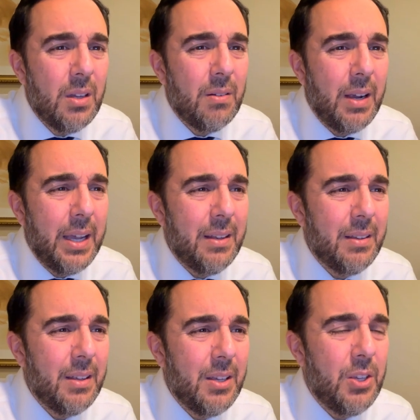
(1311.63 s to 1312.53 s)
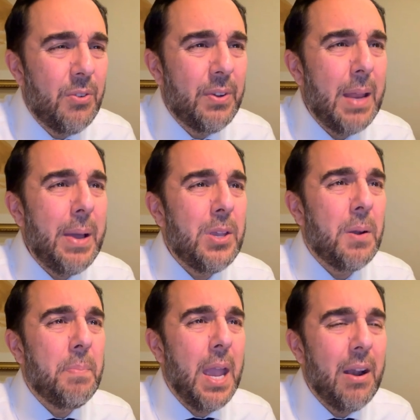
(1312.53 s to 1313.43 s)
right? You forget about your
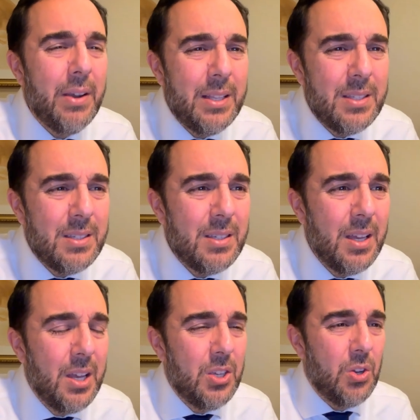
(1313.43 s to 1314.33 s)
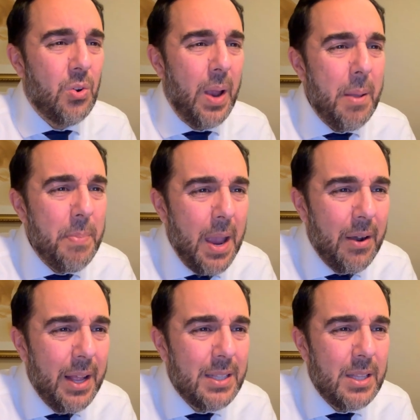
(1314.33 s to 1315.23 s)
parents, your
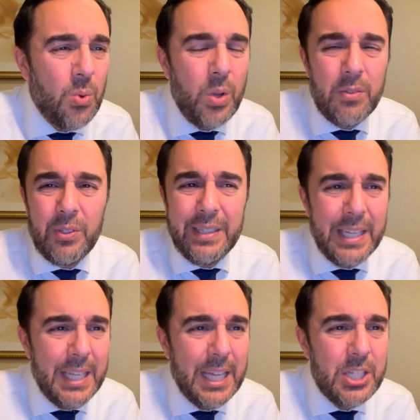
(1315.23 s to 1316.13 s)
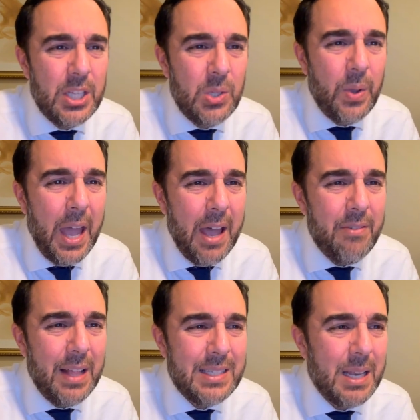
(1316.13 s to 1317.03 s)
grandparents, and the wonderful lineage that you have.
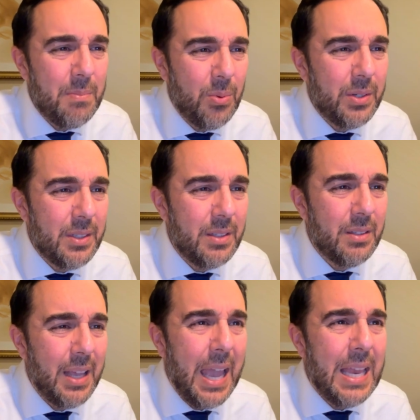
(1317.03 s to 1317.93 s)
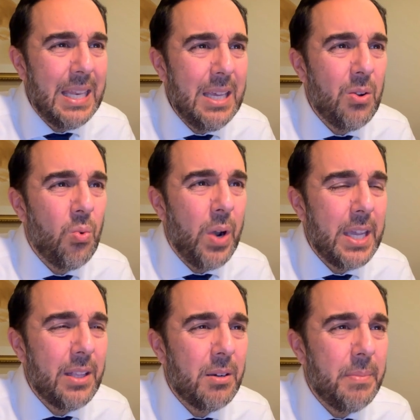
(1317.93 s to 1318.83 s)
That's not important. Any
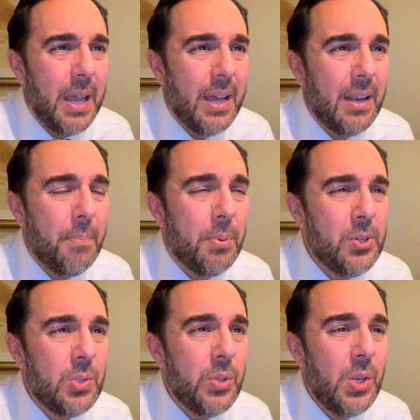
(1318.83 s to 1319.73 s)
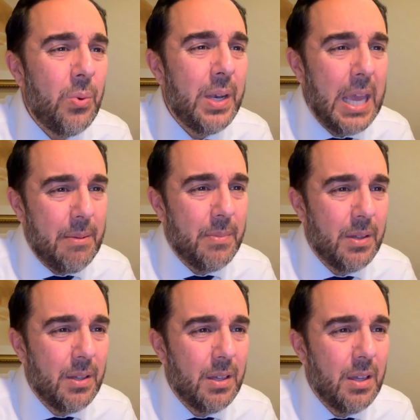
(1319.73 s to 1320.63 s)
regular man, a person with no name,
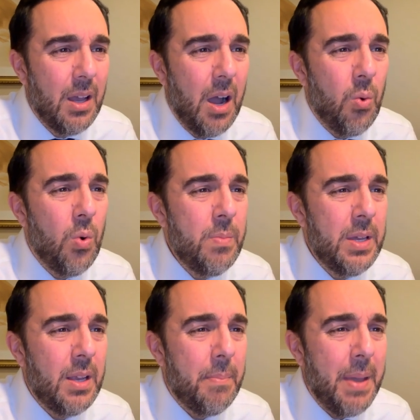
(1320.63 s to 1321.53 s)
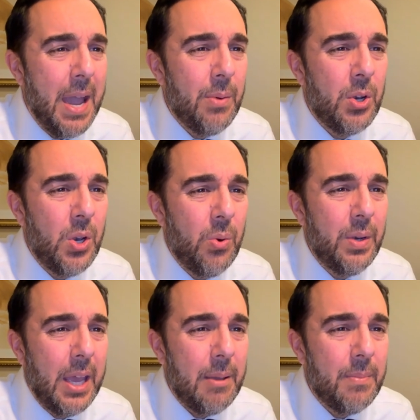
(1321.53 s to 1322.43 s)
a woman, a man with no
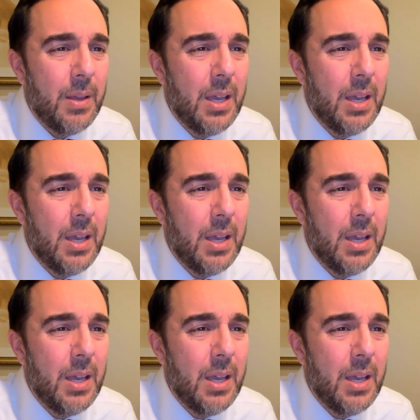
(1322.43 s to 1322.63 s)
name,